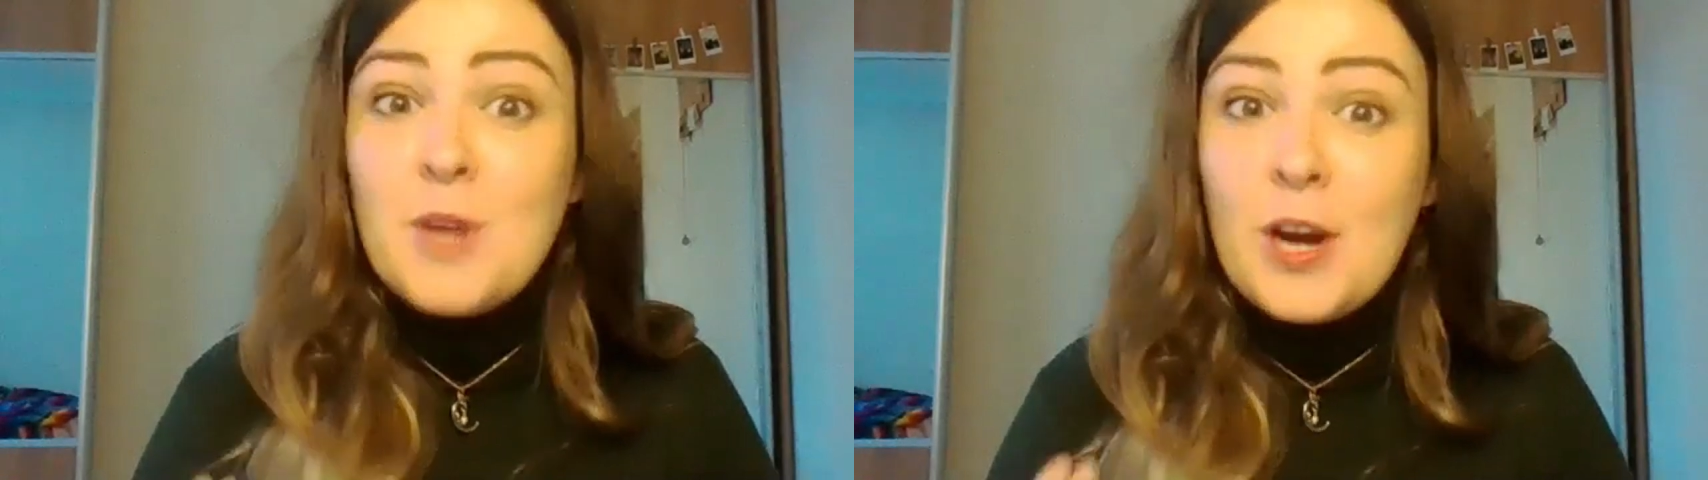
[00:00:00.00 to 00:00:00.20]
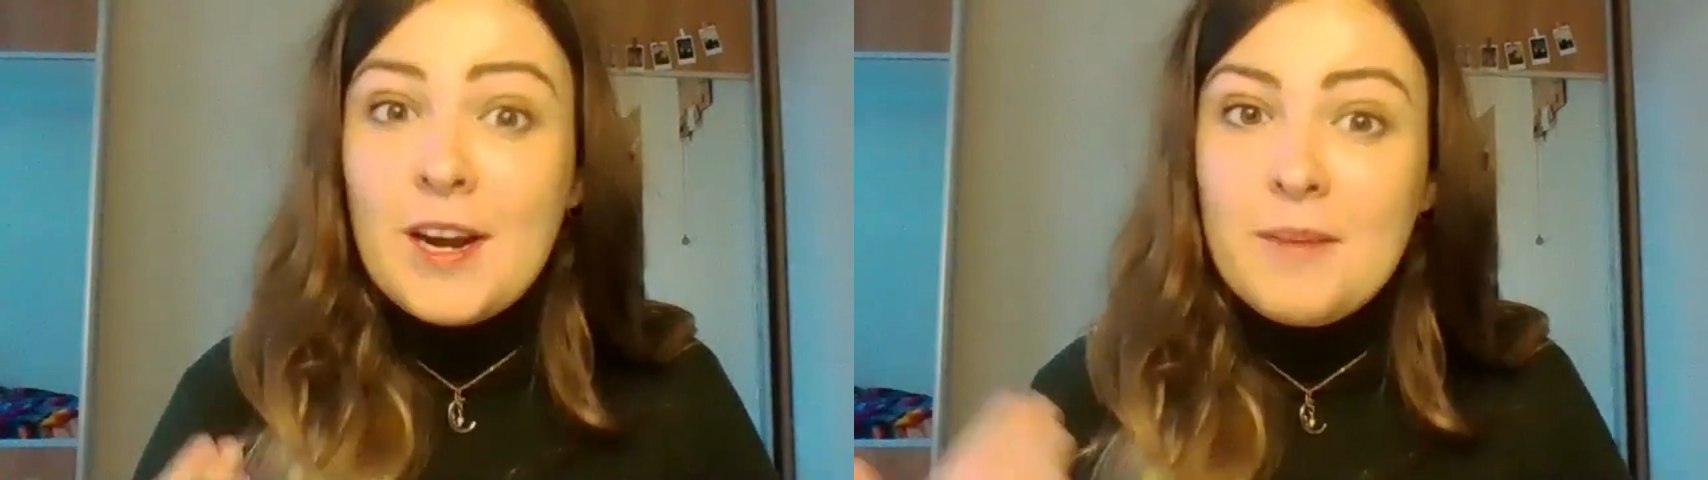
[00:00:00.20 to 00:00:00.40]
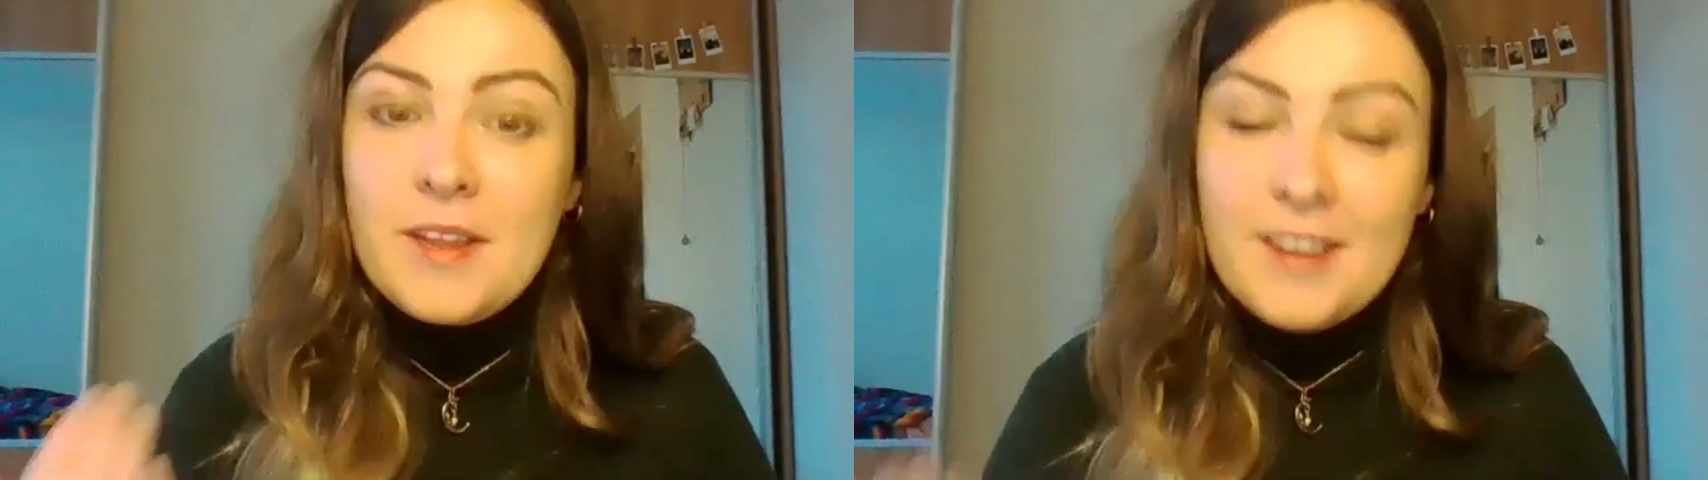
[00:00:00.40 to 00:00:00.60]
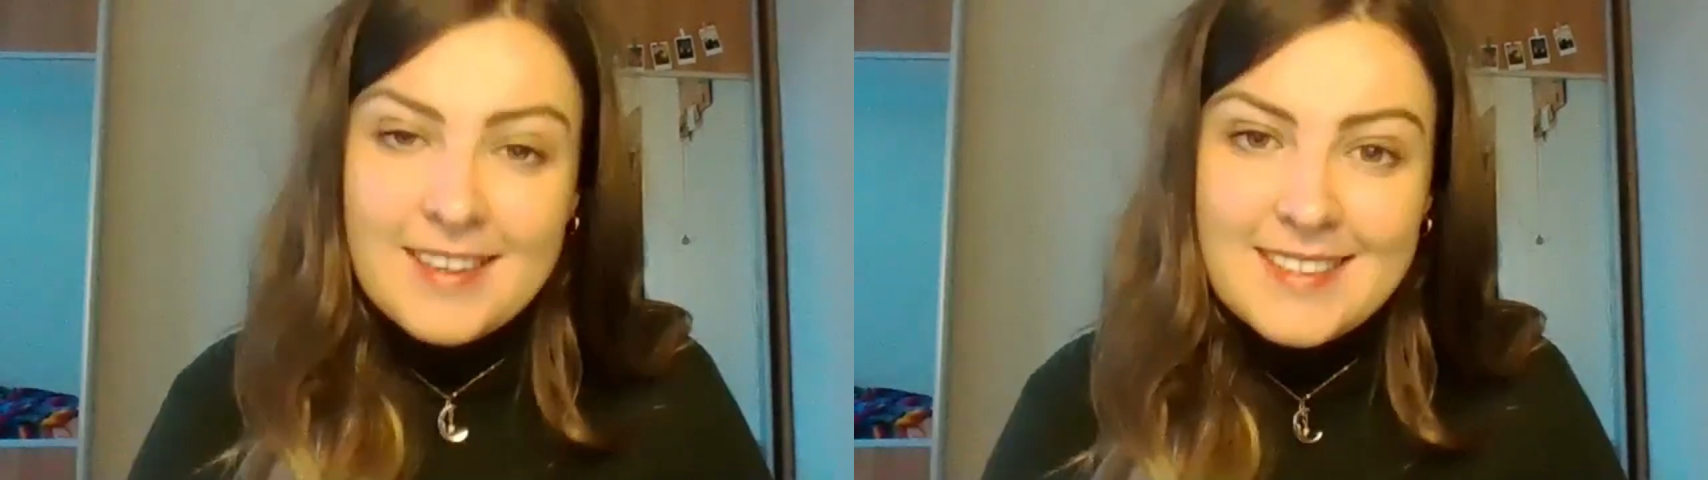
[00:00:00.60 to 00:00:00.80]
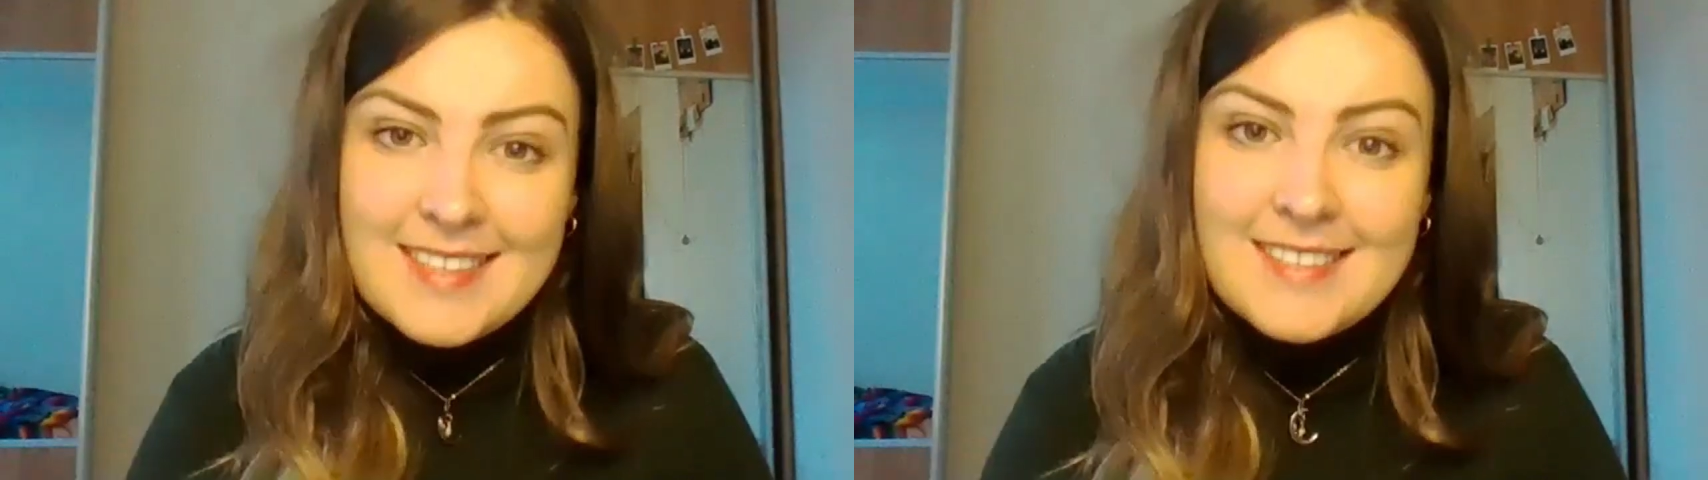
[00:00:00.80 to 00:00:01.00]
I'm currently in my
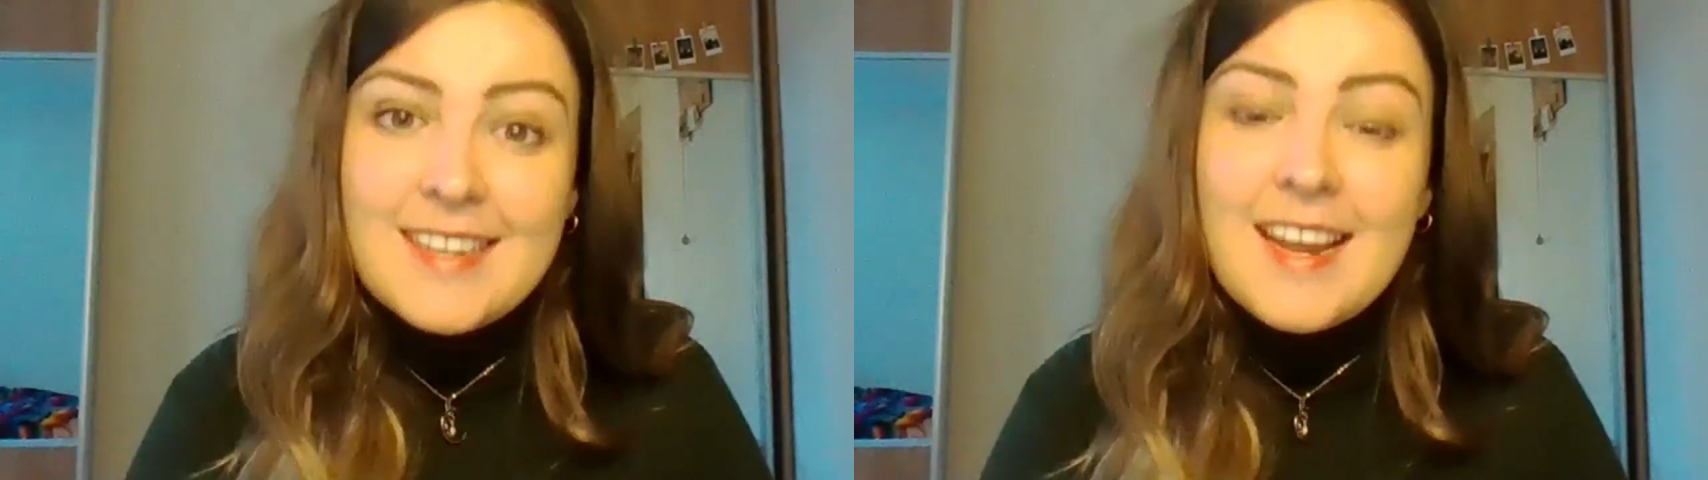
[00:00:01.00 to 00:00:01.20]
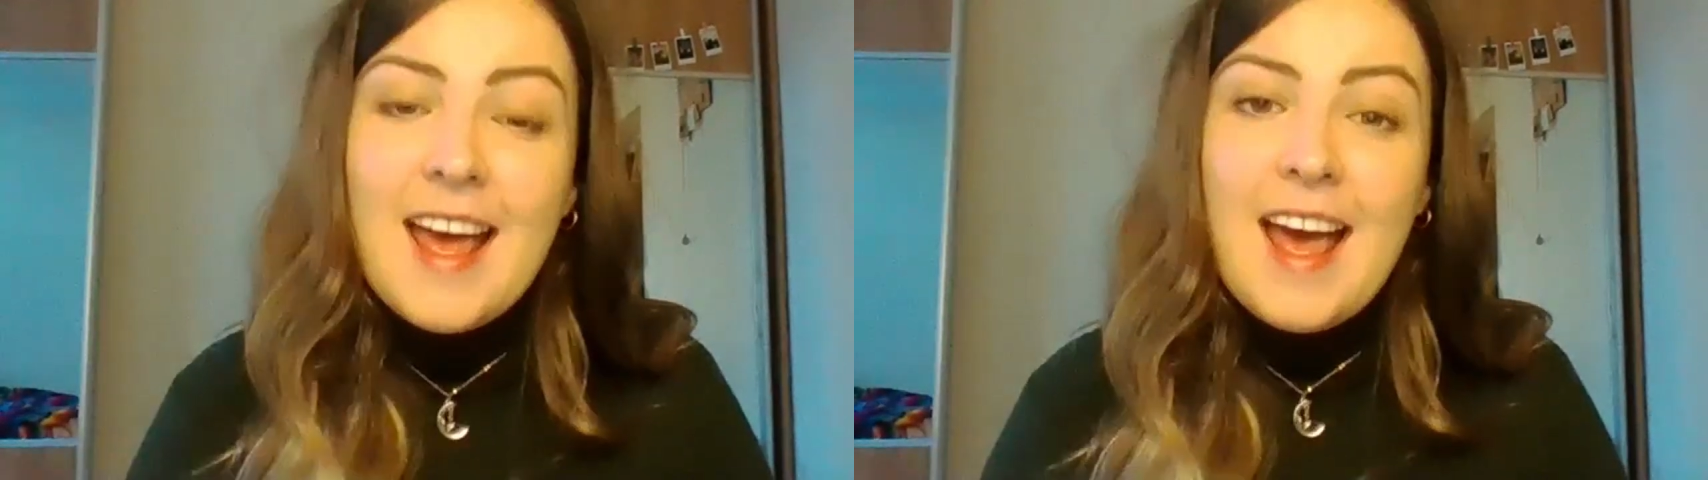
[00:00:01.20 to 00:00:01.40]
3rd season.